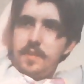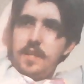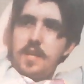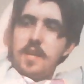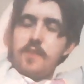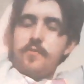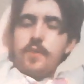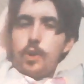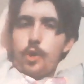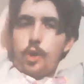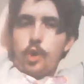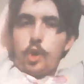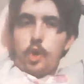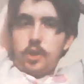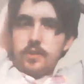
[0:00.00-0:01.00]
If it
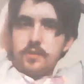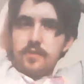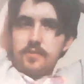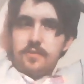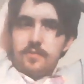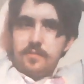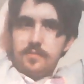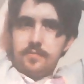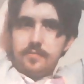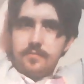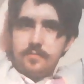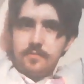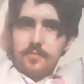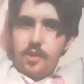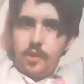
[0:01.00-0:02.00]
hurts,
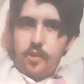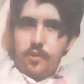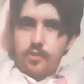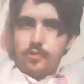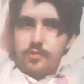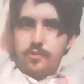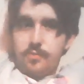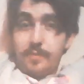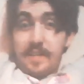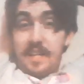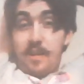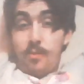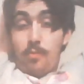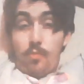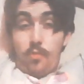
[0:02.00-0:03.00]
you're doing
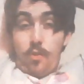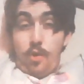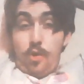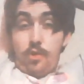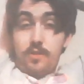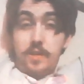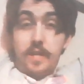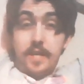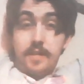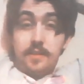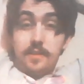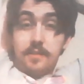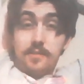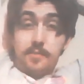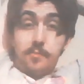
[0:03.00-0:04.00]
it wrong and
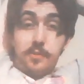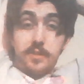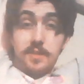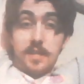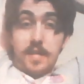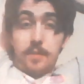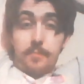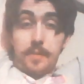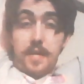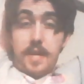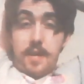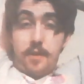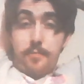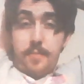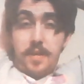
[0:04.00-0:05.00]
need someone to help you
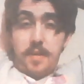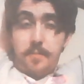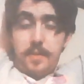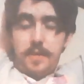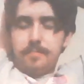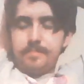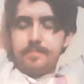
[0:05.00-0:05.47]
out, maybe.